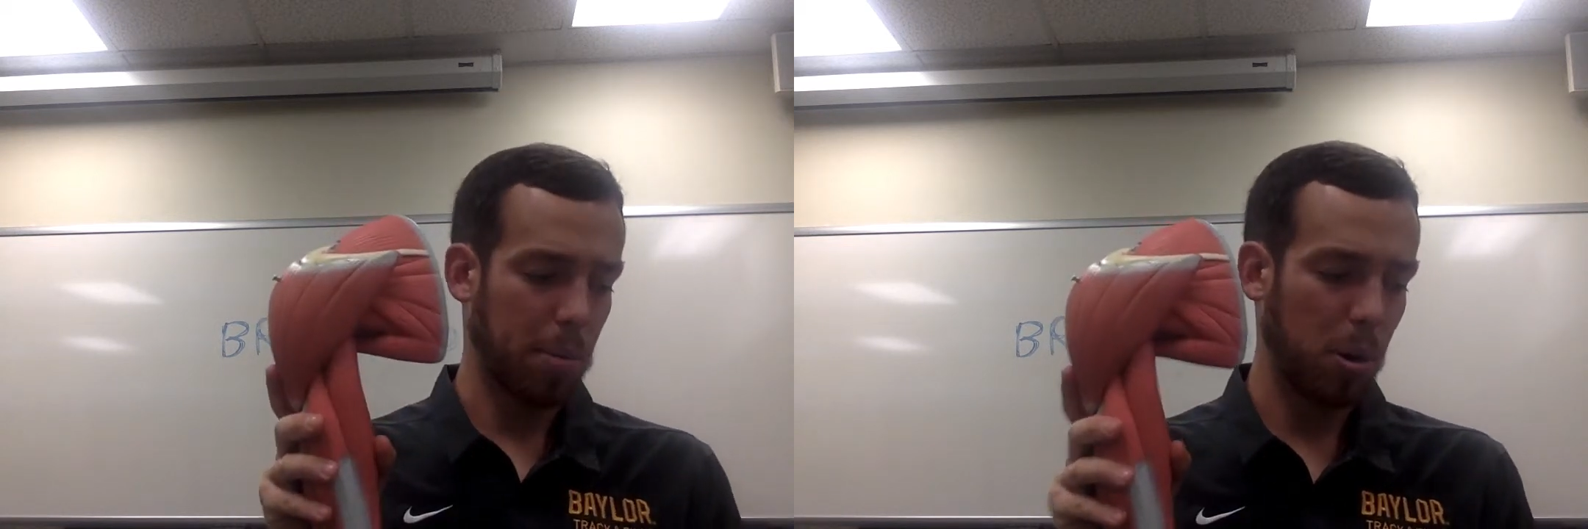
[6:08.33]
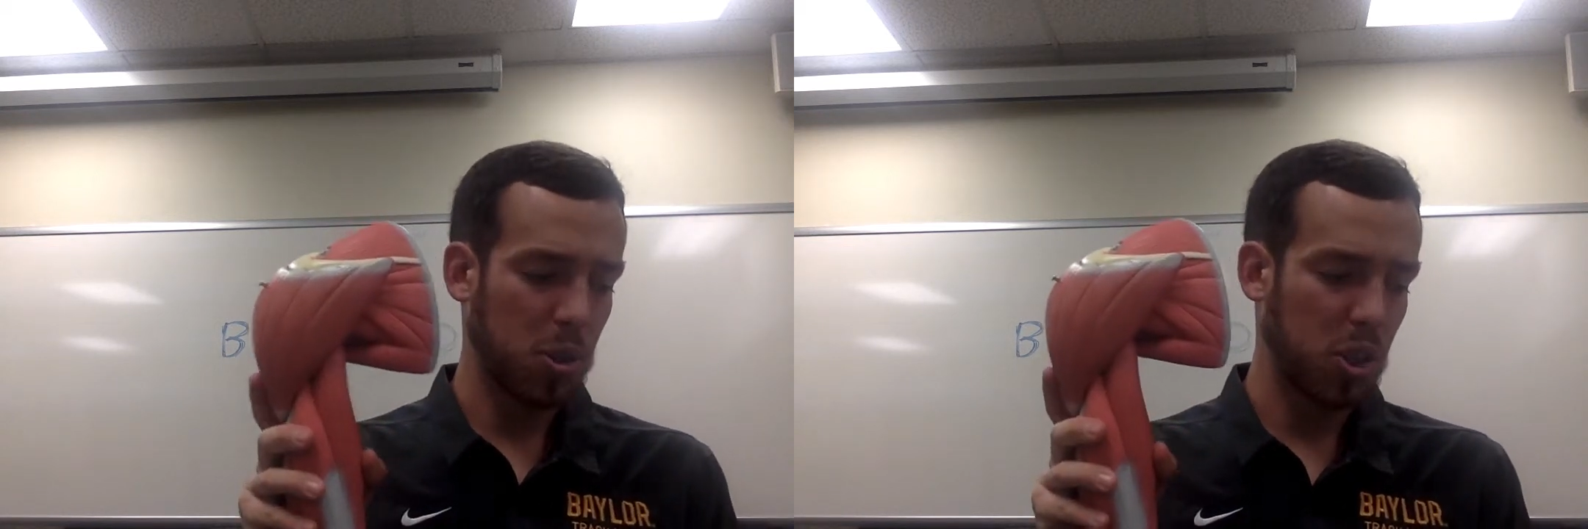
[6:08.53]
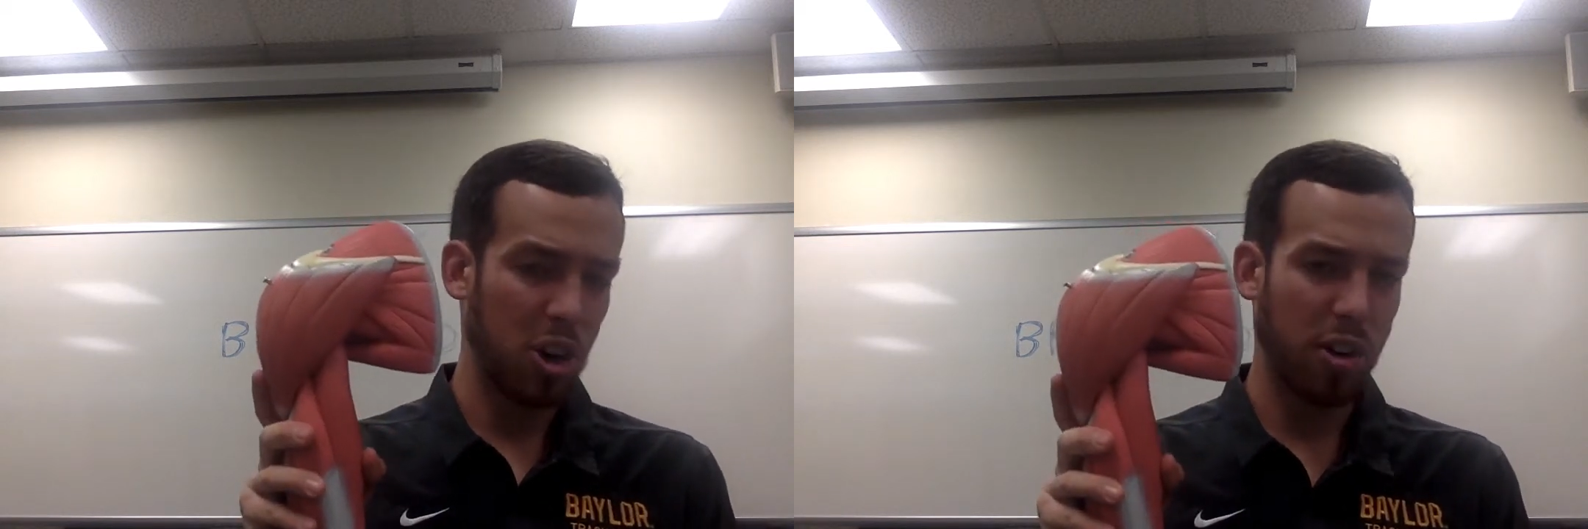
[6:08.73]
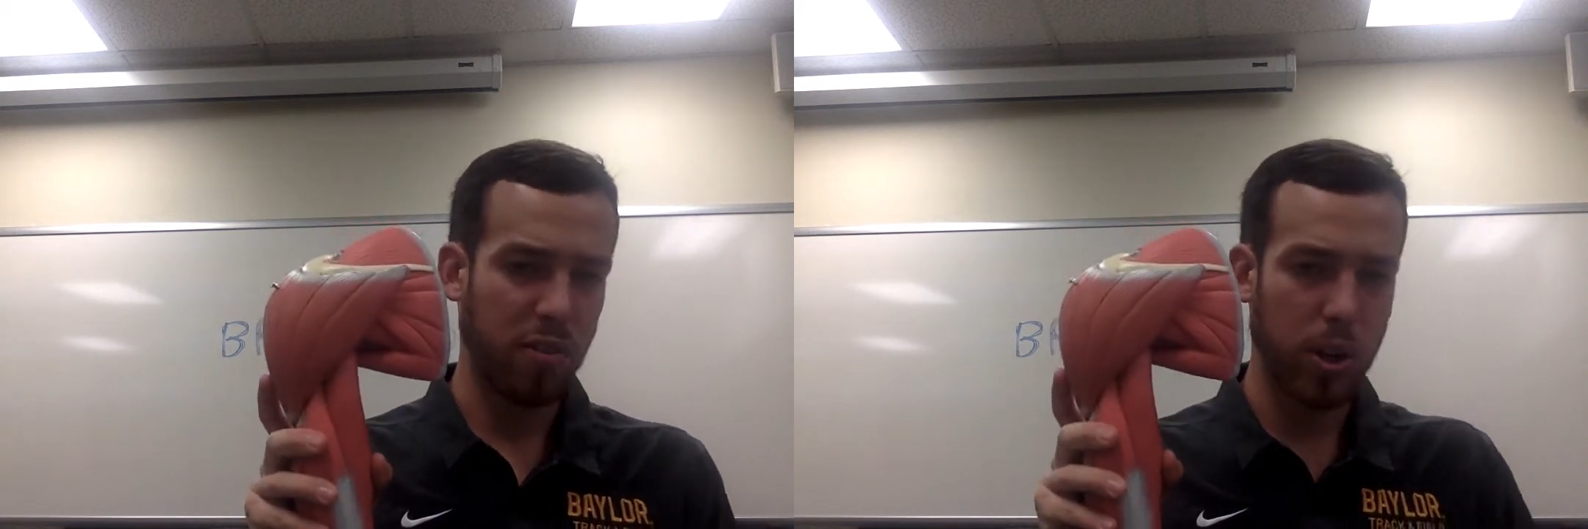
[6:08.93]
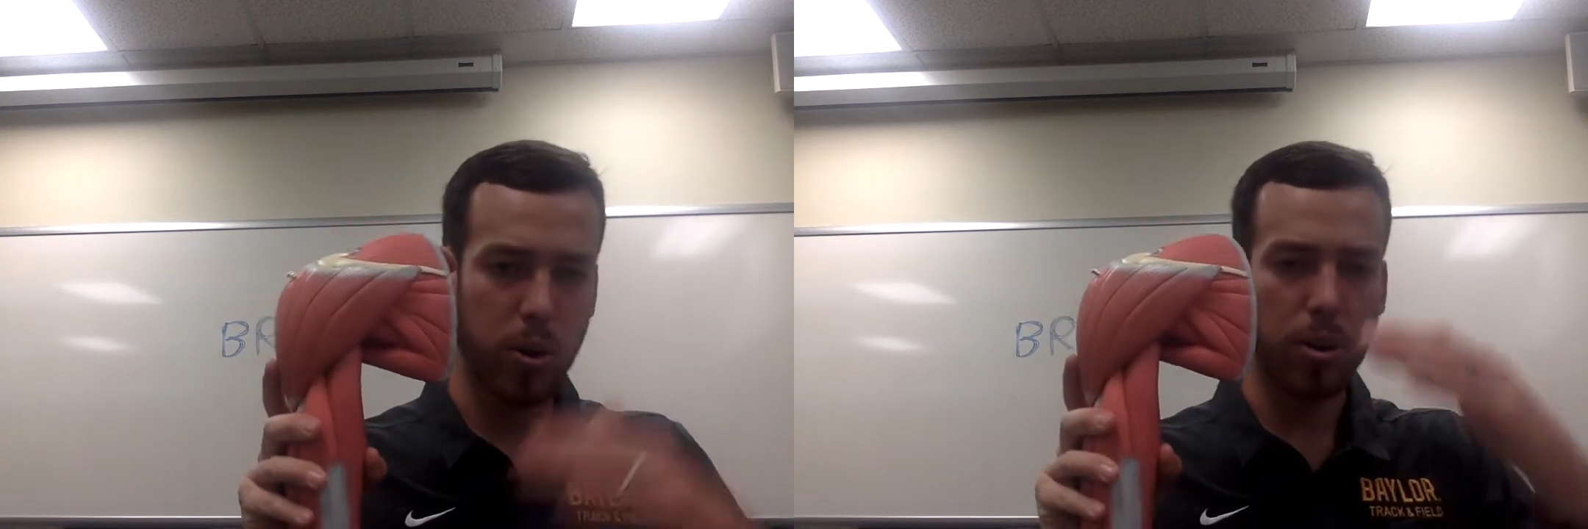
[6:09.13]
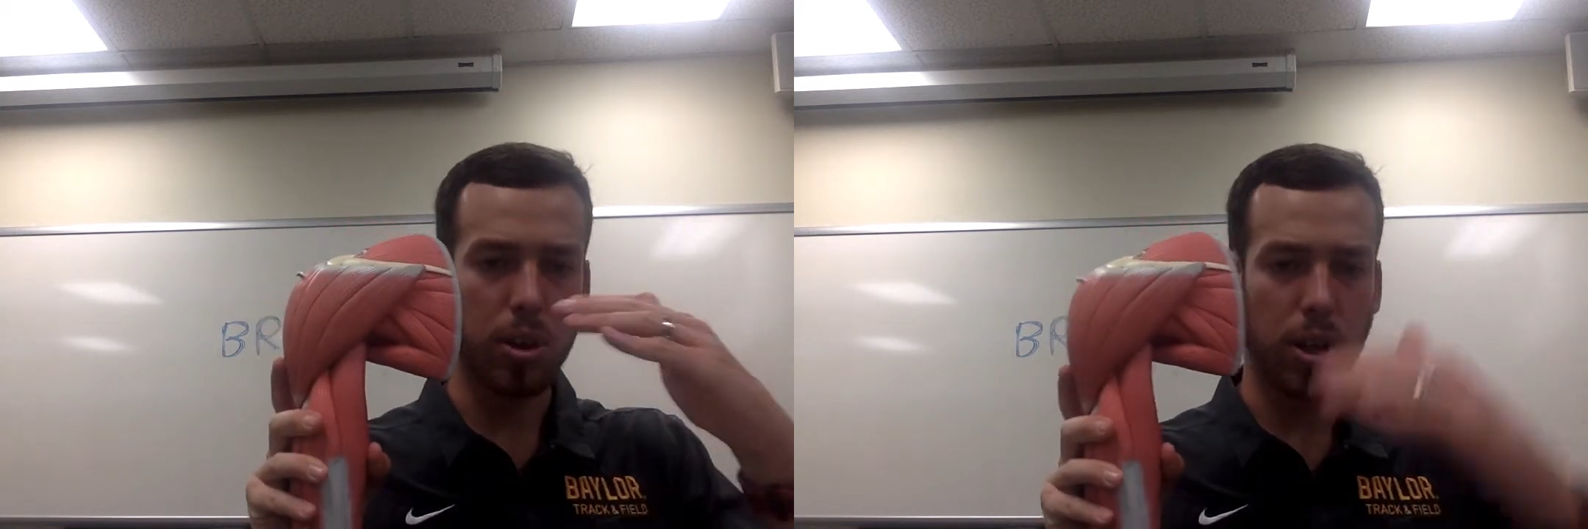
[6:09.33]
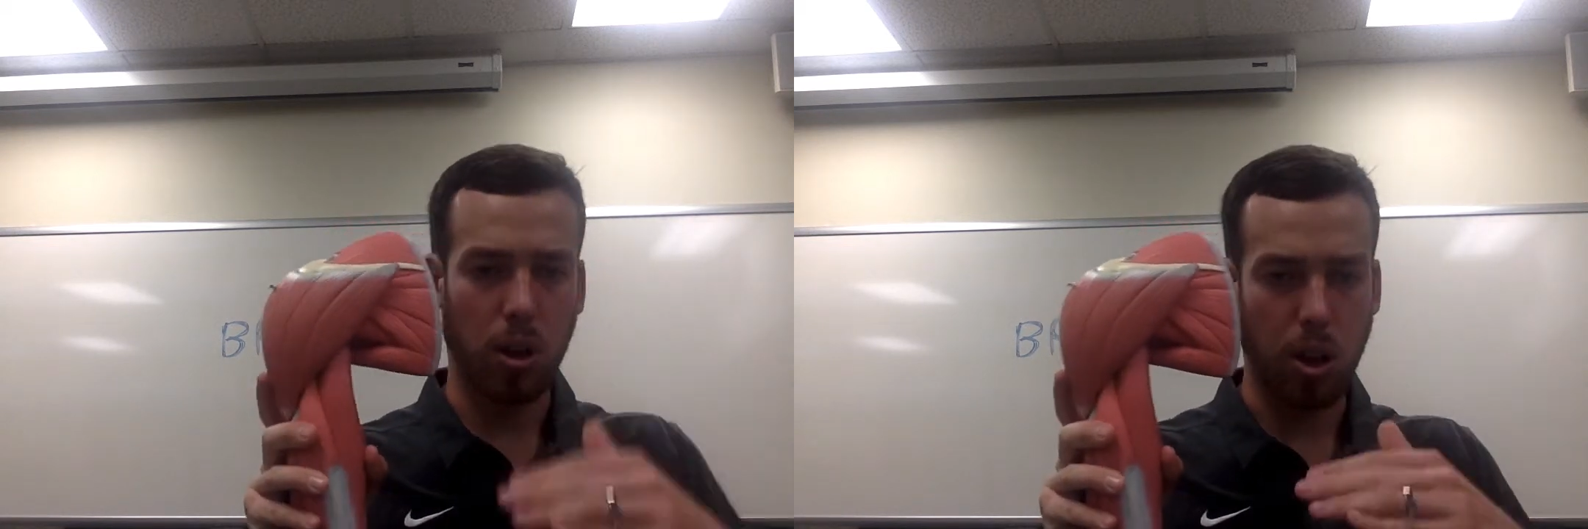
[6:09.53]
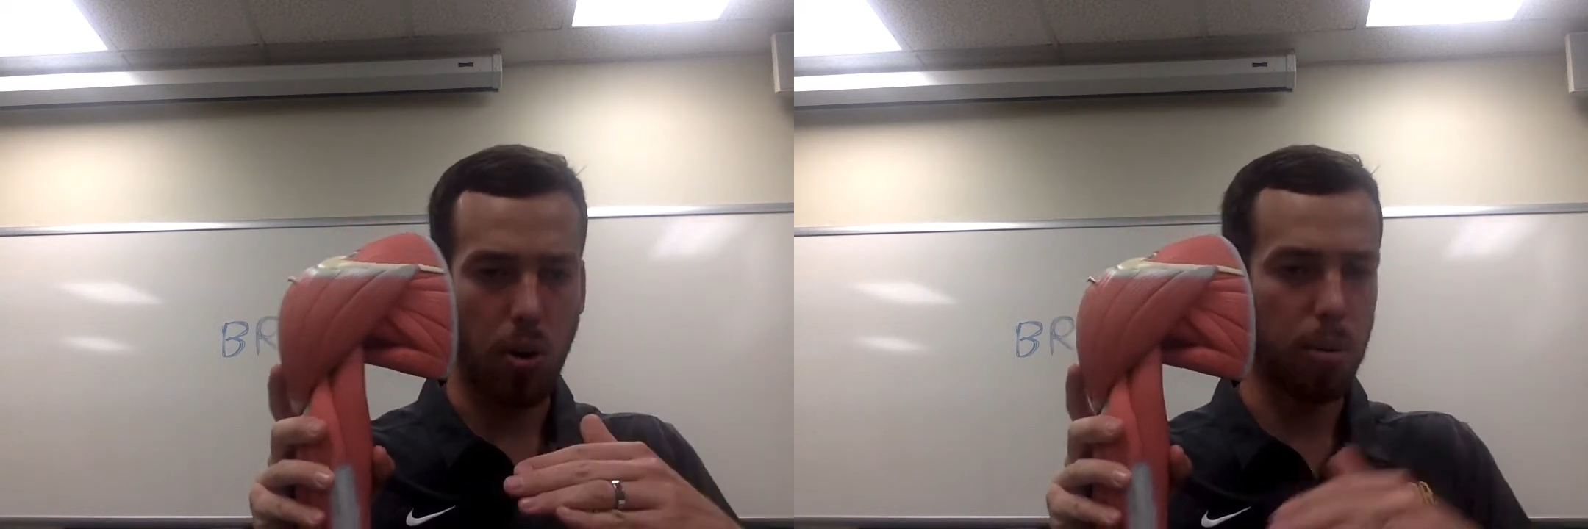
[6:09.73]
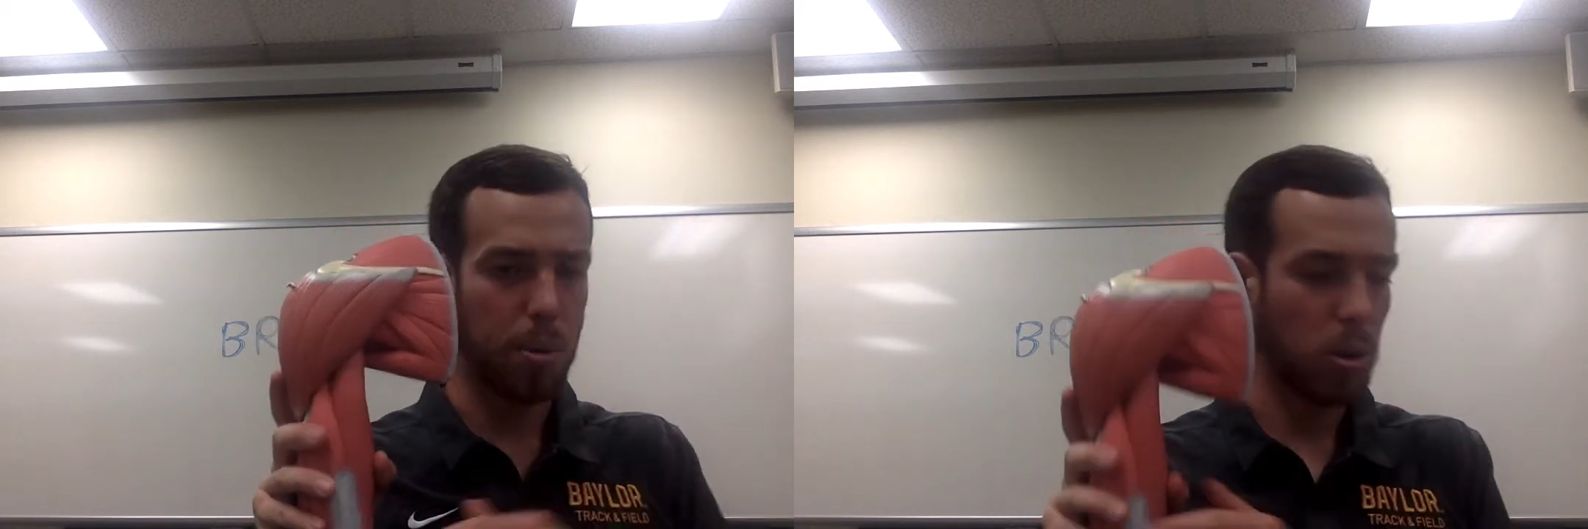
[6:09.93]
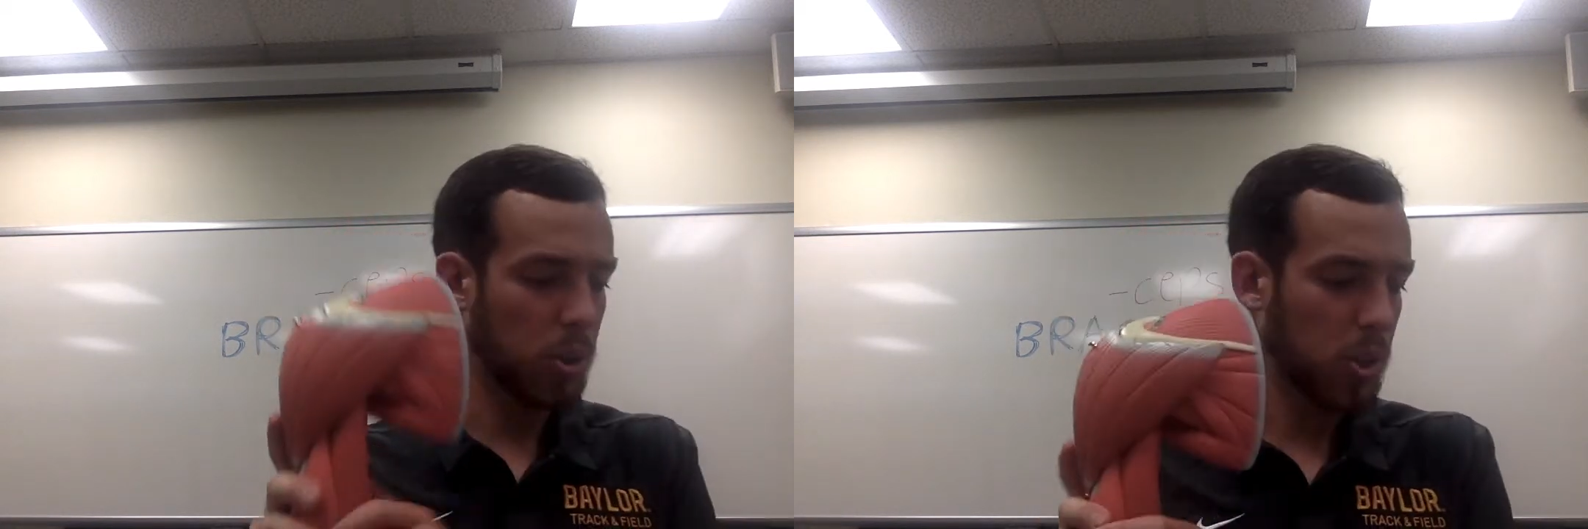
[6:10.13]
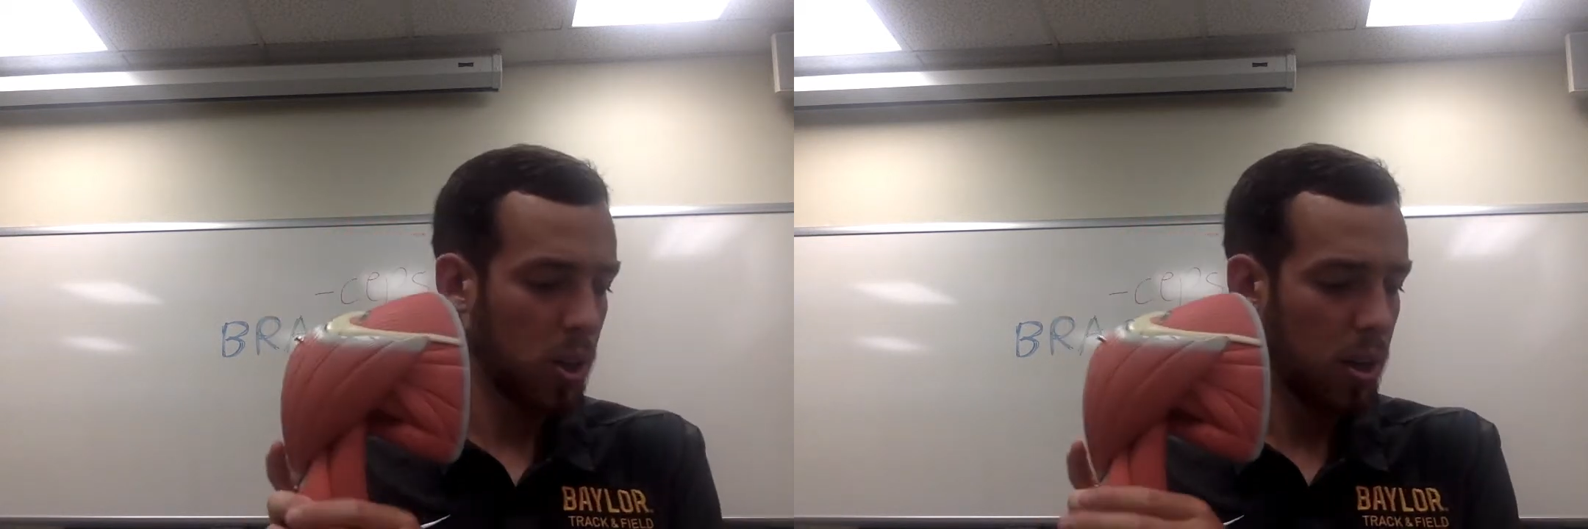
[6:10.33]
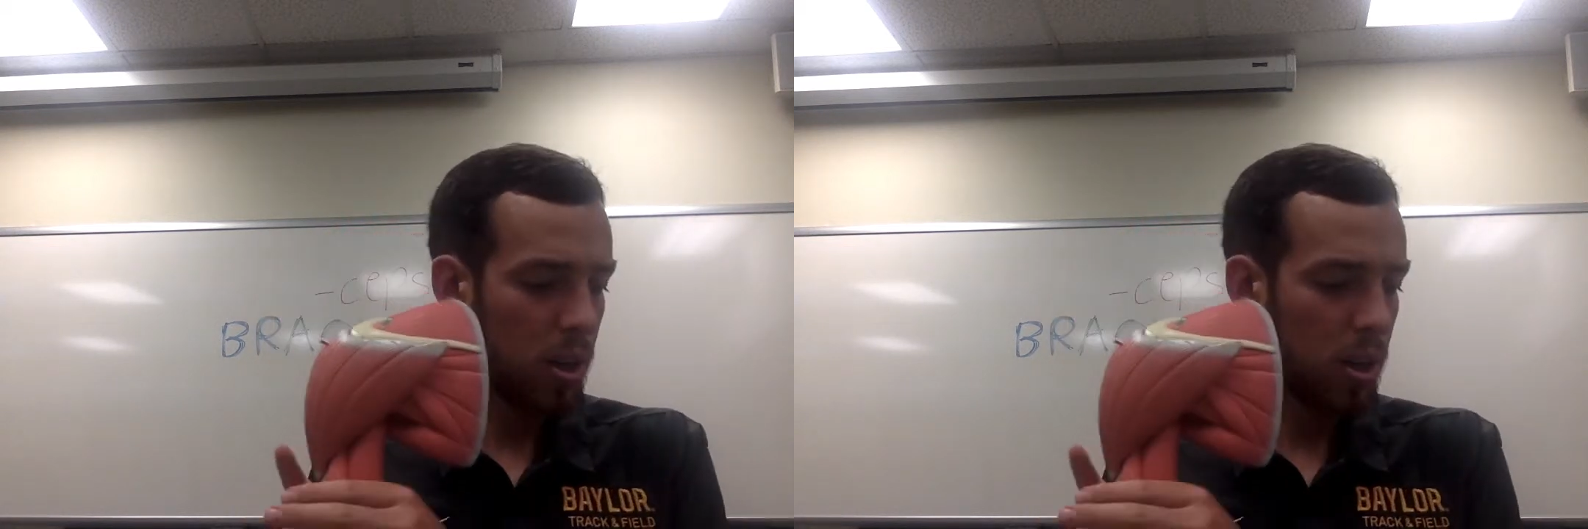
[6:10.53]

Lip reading: posterior view, the lowermost